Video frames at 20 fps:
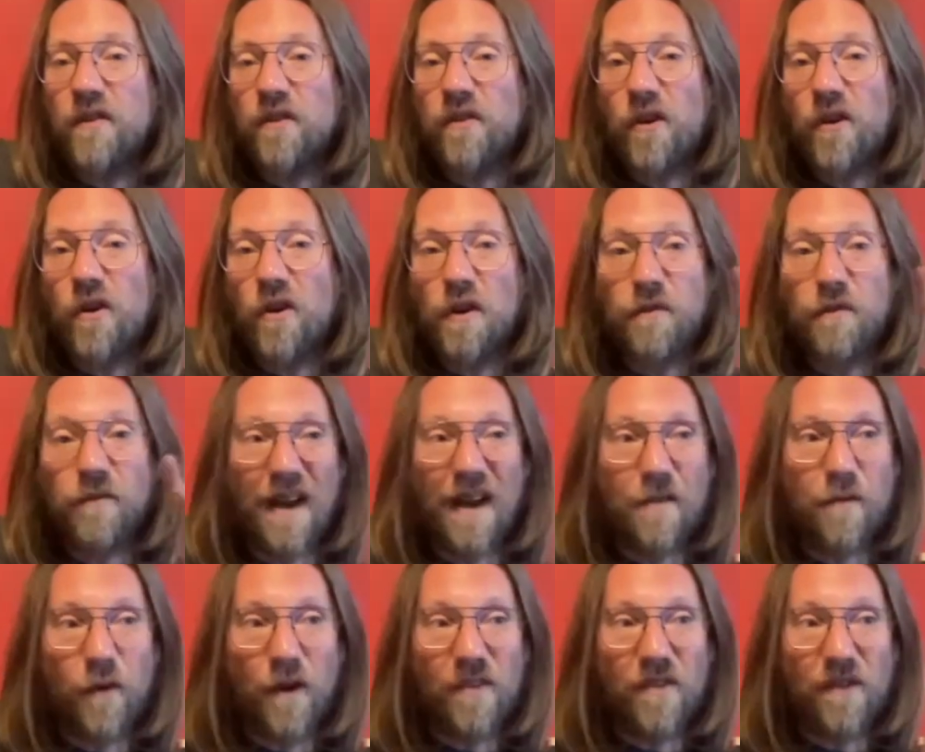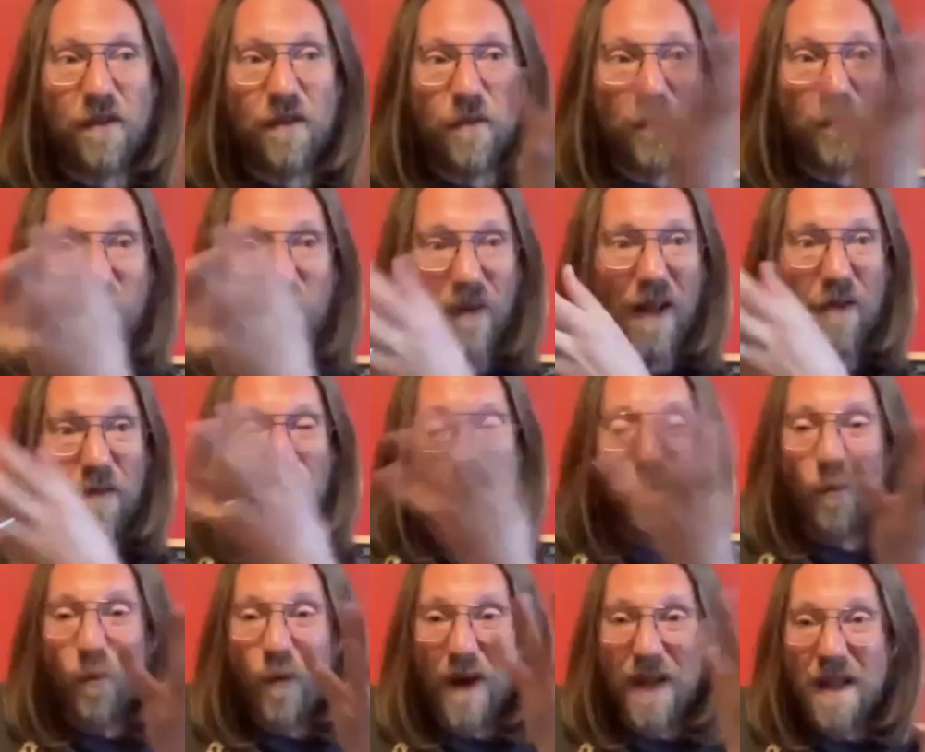a talk, if you have questions, if you don't have
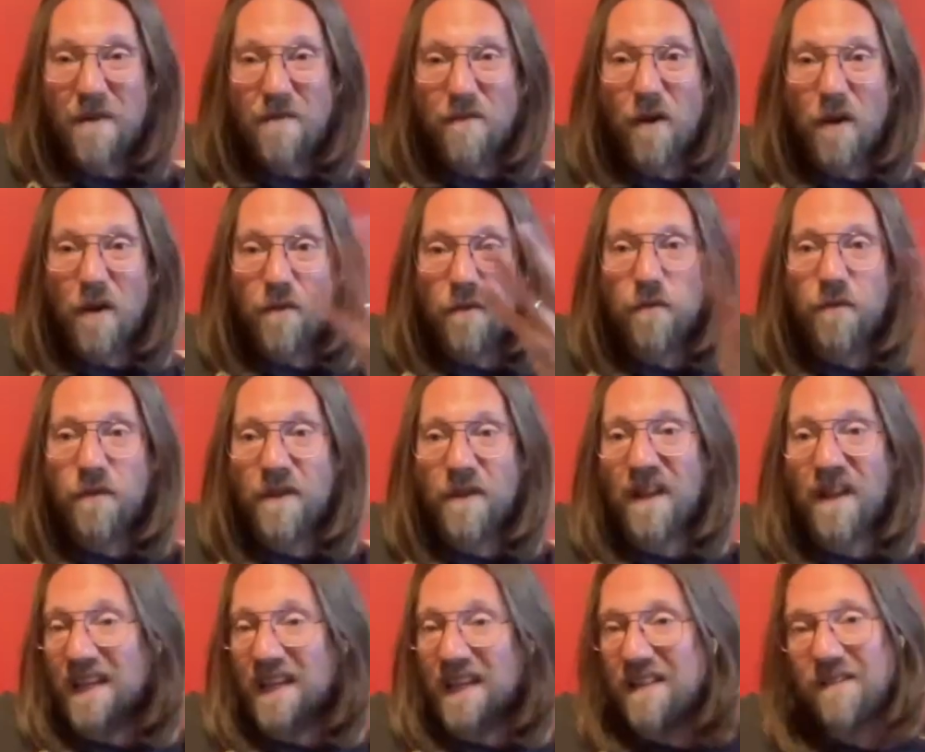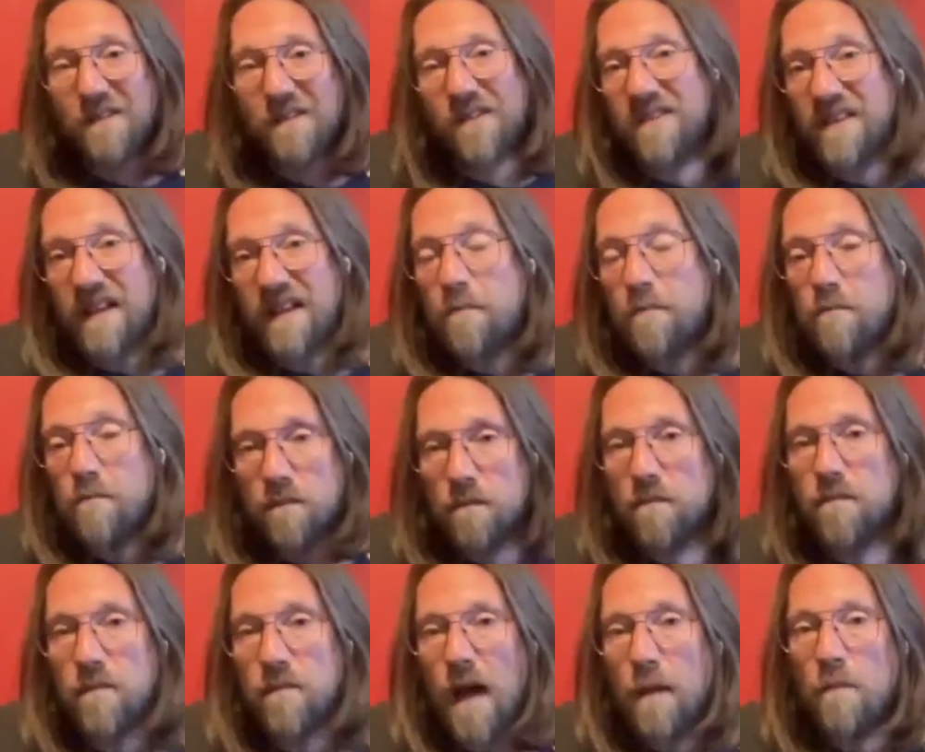whatever, if you feel like it, just
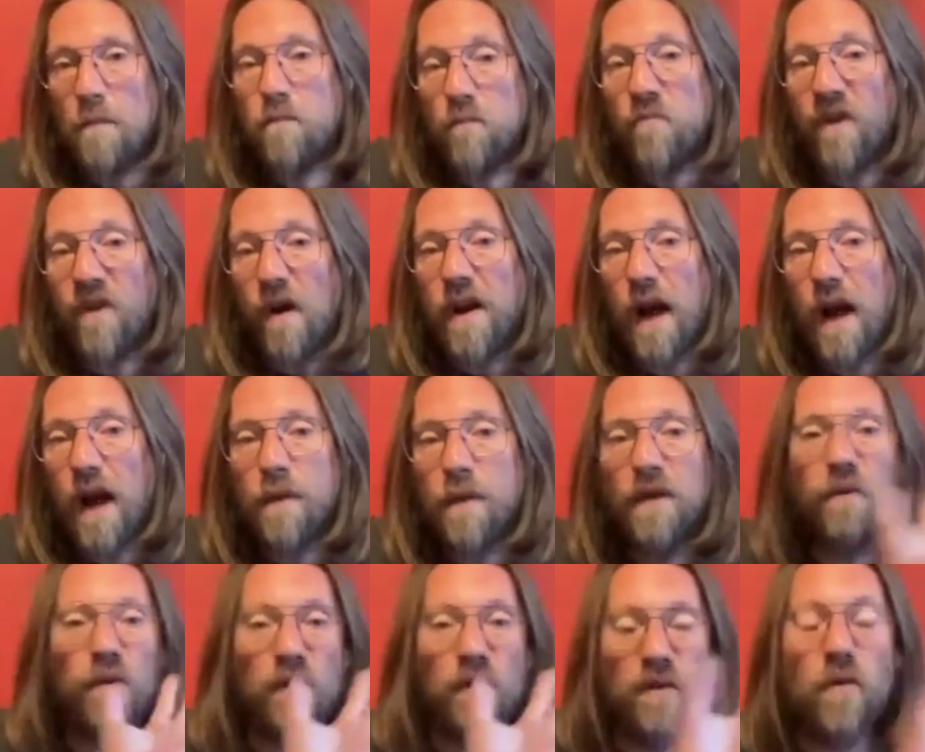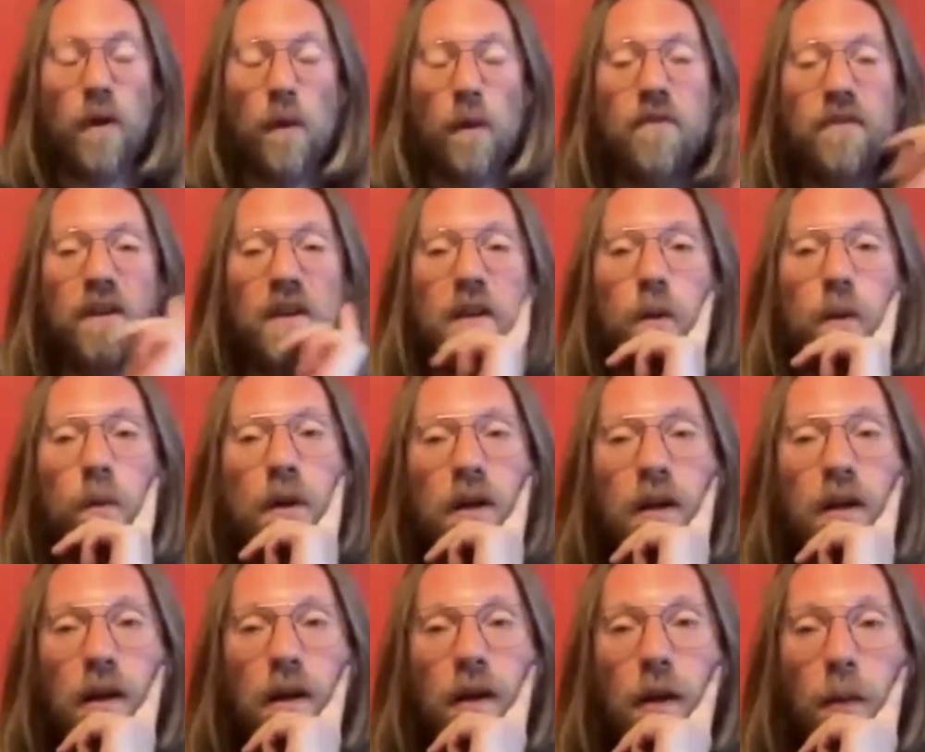I'm very happy to be. Is all I'm saying, really.
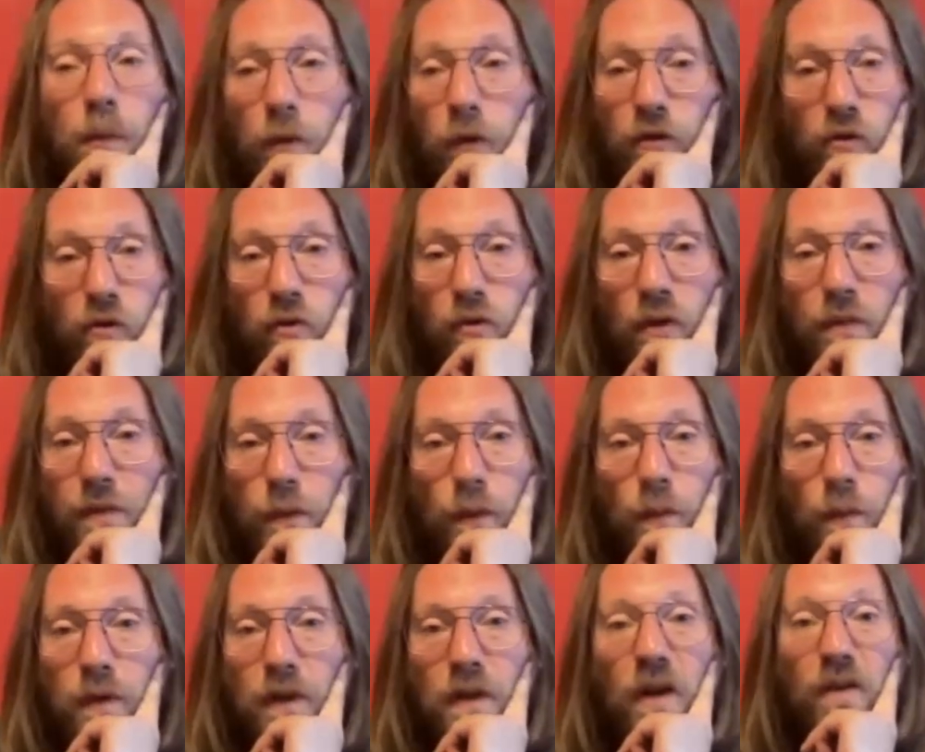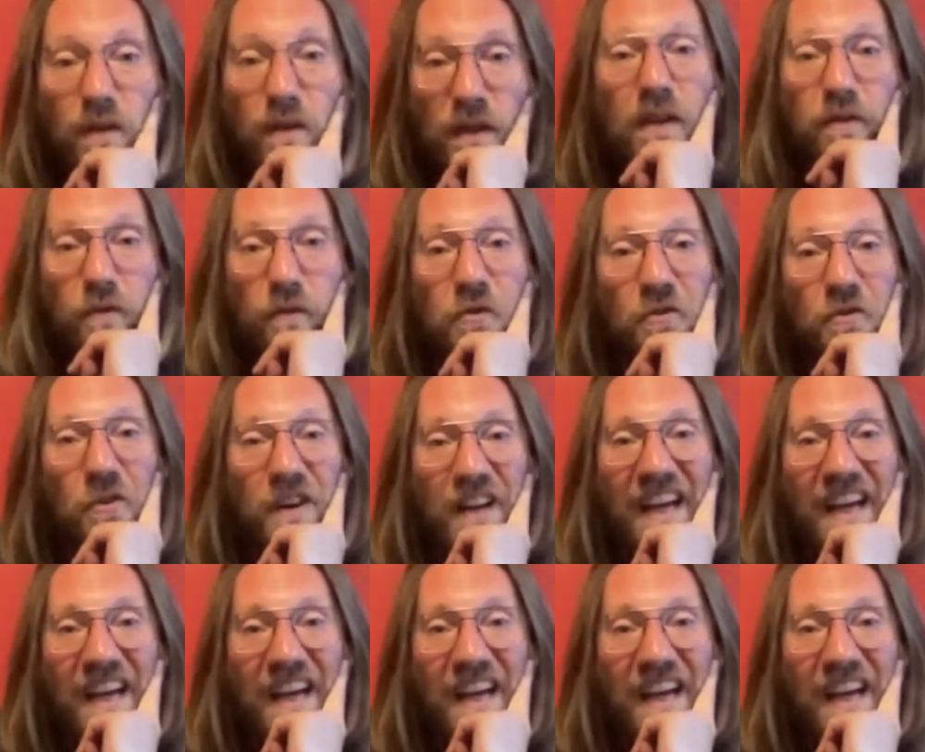But nothing would be gotten. That's for sure.